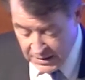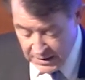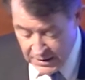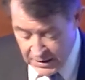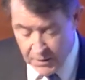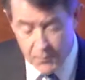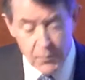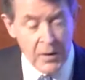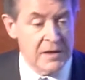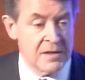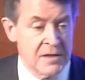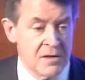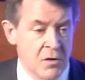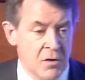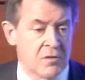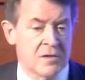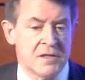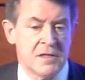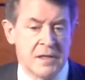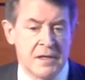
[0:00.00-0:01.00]
where
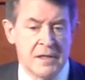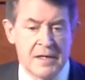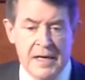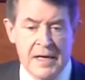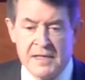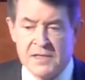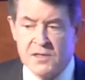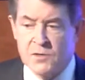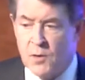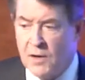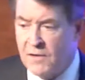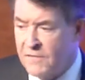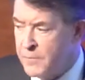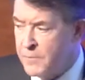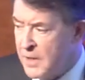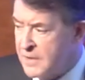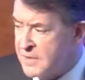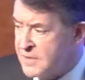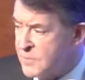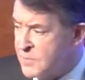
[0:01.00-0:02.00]
not in the next 12
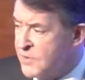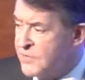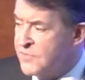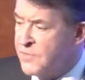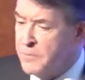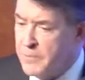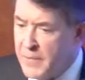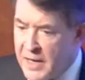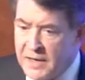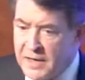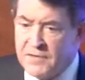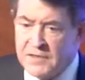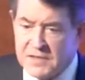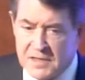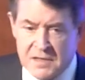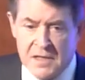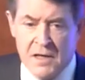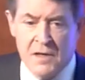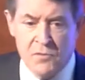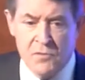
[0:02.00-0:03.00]
months, which for many of us
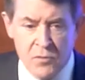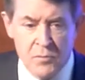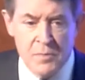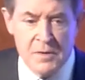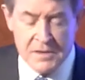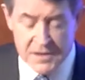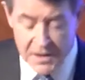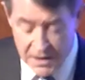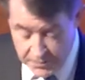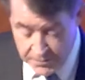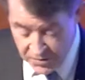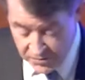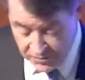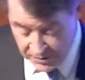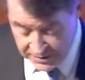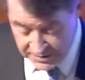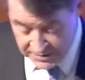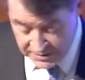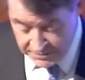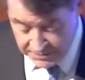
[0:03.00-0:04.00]
is our normal time
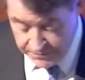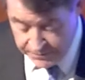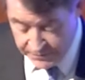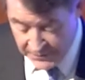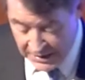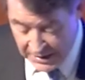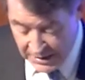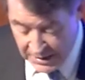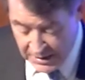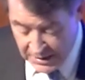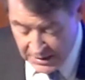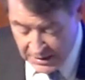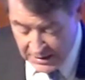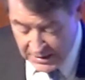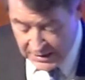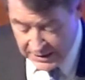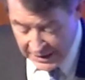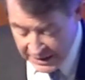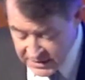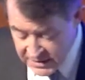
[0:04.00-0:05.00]
horizon.
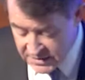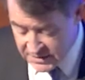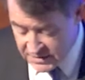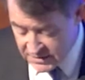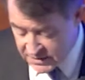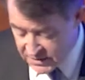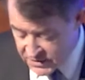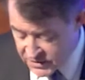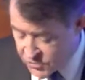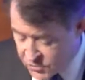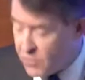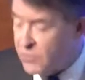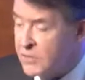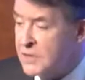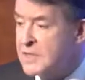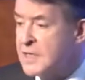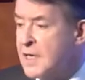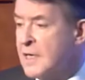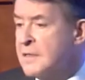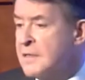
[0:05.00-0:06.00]
Yes, there's a strong
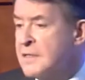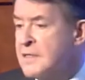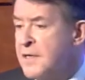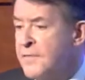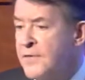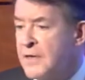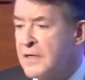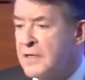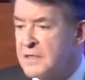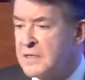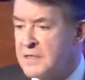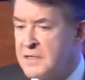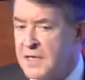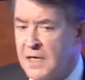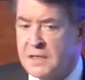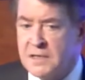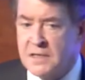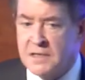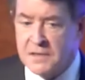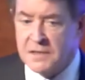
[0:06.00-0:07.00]
scientific
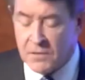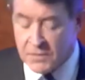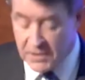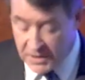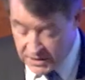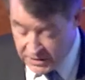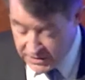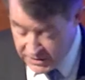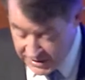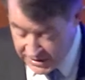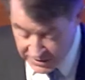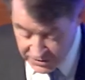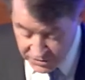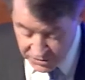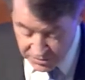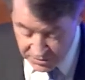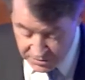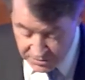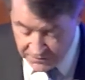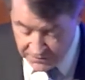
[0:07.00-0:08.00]
consensus on the
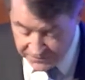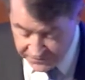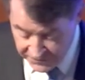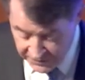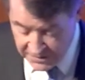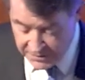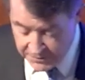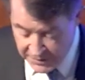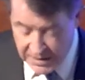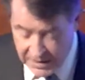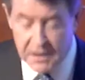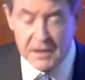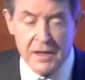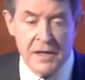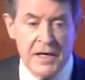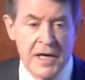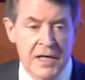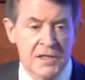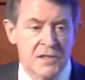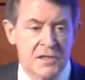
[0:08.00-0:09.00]
connection, the fundamental
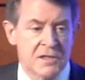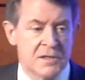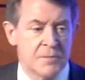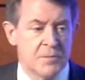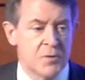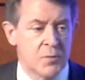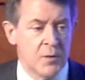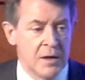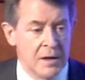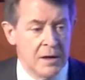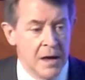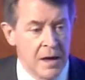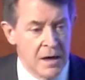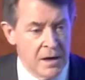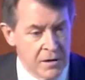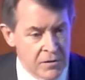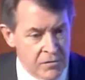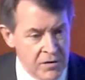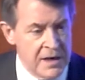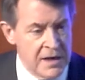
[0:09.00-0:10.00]
connections between
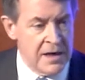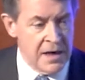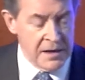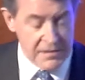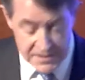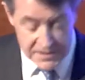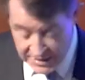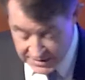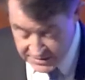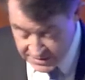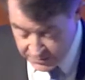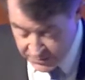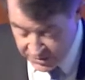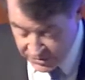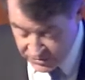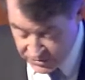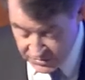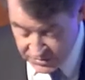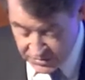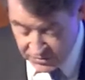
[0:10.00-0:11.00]
greenhouse gas
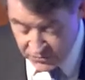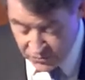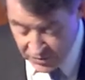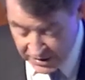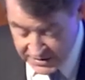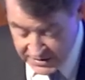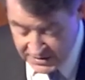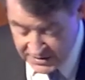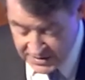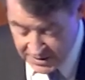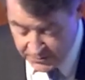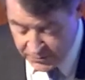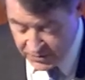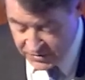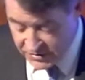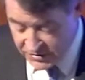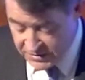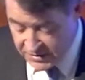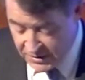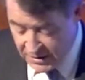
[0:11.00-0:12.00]
emissions and rising
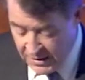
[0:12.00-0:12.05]
temperatures,